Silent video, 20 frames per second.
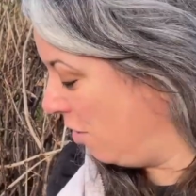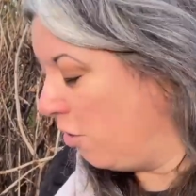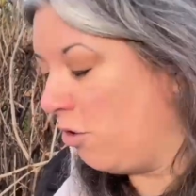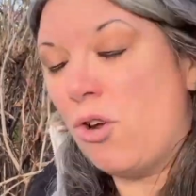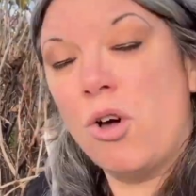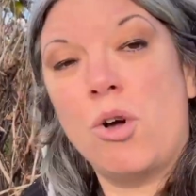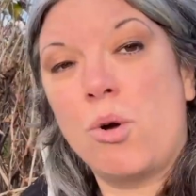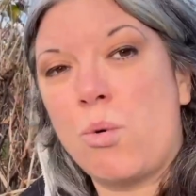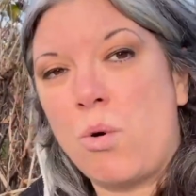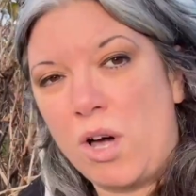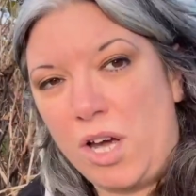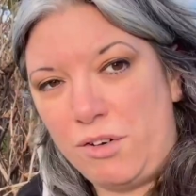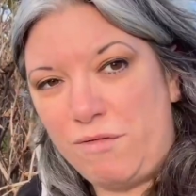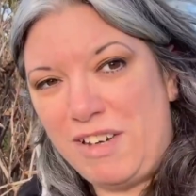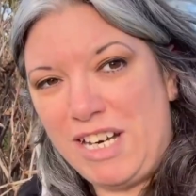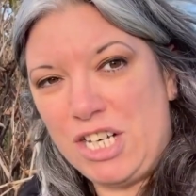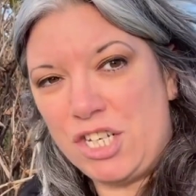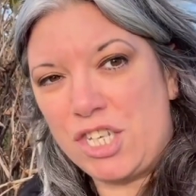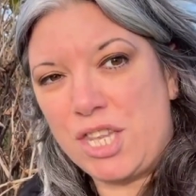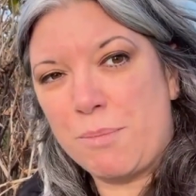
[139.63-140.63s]
not quite
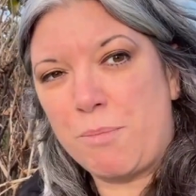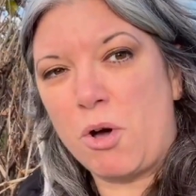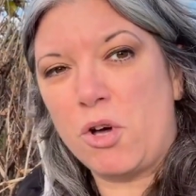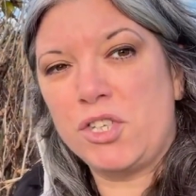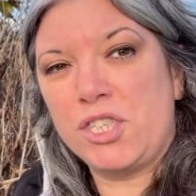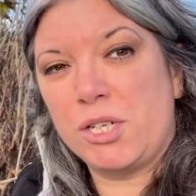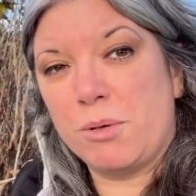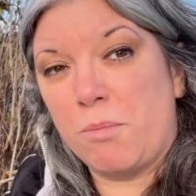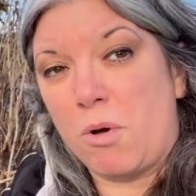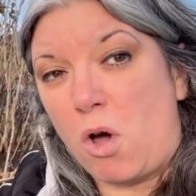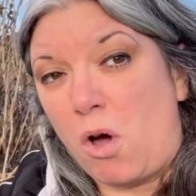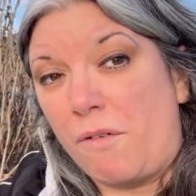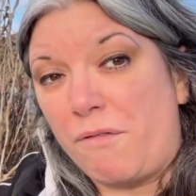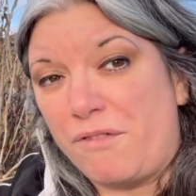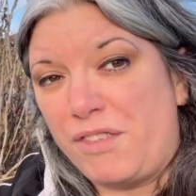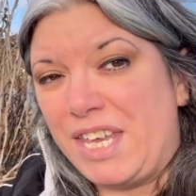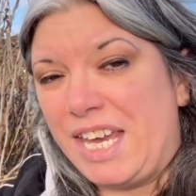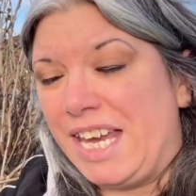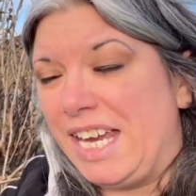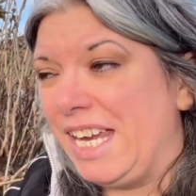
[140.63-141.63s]
reached the bottom of
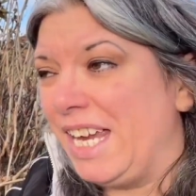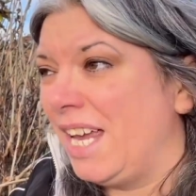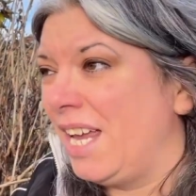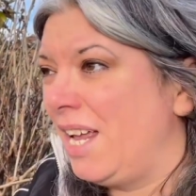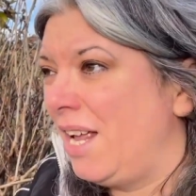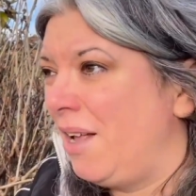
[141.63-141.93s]
the